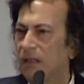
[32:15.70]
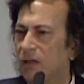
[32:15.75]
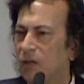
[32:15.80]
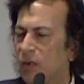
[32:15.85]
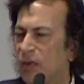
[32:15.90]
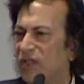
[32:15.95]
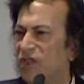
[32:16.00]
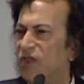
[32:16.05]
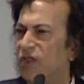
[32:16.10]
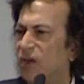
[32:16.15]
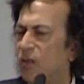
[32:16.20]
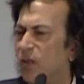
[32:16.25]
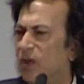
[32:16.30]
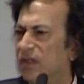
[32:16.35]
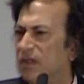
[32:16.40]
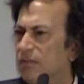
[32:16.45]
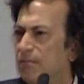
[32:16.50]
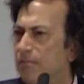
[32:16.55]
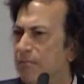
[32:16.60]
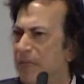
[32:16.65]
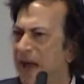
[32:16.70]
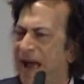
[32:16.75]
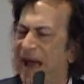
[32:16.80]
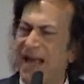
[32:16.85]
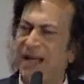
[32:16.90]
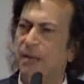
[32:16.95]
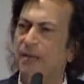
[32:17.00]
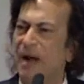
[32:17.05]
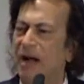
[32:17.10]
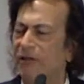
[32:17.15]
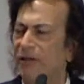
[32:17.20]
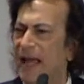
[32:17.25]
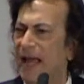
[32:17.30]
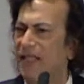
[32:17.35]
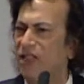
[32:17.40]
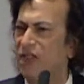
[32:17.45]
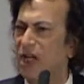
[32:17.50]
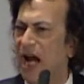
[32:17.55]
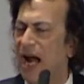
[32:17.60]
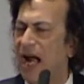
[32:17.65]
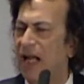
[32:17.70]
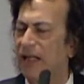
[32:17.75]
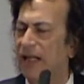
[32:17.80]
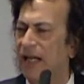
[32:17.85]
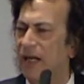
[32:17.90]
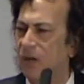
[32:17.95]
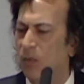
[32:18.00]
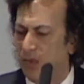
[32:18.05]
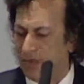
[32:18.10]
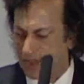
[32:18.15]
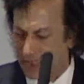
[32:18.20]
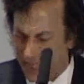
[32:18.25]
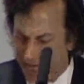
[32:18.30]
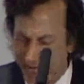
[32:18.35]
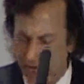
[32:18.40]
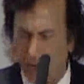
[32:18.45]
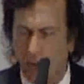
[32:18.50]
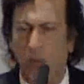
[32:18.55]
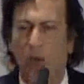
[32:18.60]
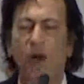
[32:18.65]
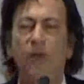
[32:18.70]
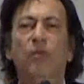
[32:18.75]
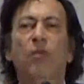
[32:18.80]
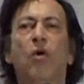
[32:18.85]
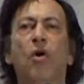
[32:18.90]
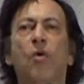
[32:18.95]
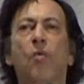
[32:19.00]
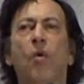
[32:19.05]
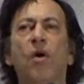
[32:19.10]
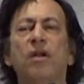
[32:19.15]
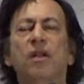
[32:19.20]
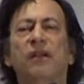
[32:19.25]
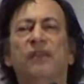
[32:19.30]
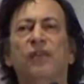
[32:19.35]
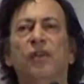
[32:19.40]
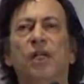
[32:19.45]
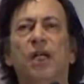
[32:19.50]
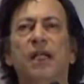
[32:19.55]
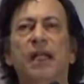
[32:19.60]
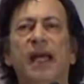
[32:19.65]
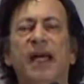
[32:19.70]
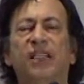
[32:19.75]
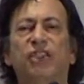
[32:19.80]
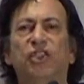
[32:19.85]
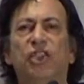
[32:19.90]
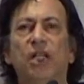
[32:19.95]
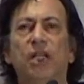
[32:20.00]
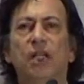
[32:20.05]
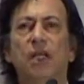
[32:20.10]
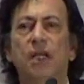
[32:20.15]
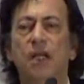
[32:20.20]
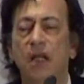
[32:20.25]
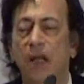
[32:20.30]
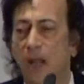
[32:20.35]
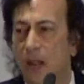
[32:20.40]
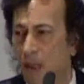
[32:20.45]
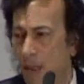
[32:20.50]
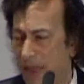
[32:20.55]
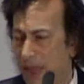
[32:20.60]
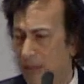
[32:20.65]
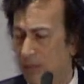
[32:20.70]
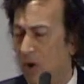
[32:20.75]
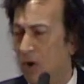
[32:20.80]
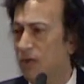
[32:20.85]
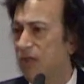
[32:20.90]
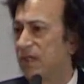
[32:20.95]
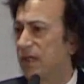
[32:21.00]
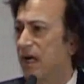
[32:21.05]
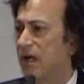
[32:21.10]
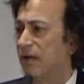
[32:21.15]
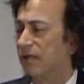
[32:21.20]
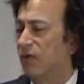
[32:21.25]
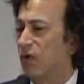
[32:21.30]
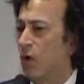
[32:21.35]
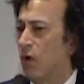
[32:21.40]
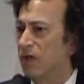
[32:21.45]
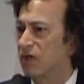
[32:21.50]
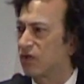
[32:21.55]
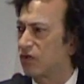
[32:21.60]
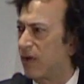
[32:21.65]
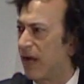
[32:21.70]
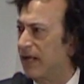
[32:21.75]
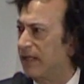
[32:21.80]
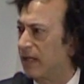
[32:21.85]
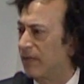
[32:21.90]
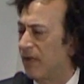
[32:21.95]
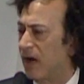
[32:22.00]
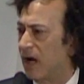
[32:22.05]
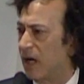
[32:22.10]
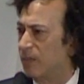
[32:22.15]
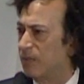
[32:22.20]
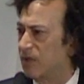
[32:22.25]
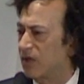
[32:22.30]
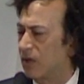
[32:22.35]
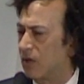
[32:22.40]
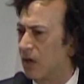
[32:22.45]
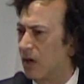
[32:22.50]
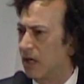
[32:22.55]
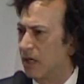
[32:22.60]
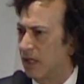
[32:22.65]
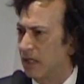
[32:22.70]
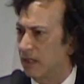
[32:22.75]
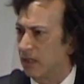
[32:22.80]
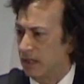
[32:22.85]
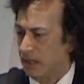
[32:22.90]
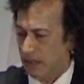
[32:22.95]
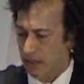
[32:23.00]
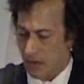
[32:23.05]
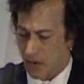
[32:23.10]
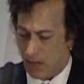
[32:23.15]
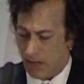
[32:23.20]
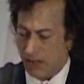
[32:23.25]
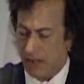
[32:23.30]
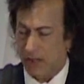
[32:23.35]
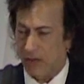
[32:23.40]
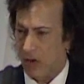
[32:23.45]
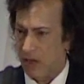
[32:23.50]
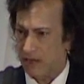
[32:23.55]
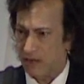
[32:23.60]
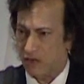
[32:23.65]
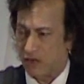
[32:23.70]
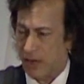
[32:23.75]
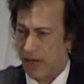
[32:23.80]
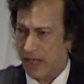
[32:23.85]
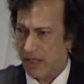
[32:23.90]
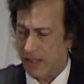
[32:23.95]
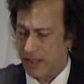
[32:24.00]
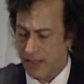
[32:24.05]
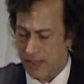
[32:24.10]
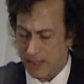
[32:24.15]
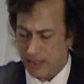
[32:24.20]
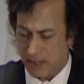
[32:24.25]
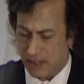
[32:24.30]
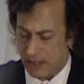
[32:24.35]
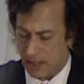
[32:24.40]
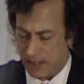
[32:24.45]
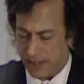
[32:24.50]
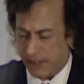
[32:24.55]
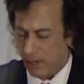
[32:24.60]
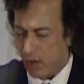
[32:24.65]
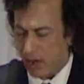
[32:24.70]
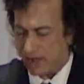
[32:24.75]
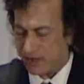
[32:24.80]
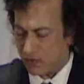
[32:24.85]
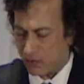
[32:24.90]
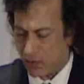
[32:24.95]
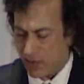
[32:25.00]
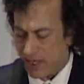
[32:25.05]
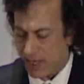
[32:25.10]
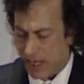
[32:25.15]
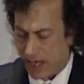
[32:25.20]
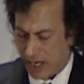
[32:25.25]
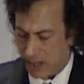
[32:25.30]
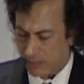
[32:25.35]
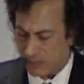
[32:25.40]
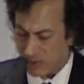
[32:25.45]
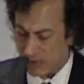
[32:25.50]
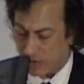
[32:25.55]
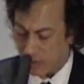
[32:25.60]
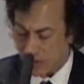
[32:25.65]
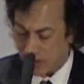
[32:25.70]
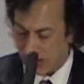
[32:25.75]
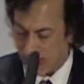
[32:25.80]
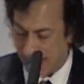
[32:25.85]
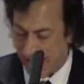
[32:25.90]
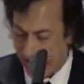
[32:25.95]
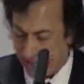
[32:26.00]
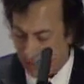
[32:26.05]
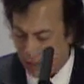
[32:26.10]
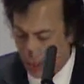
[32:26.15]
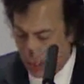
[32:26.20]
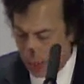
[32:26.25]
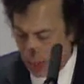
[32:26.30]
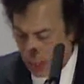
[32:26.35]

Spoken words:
Christian was mad about that child, and it was here, one more wonderful connection, that Mozart, of course, trained in the harpsichord in Austria, harpsichord land,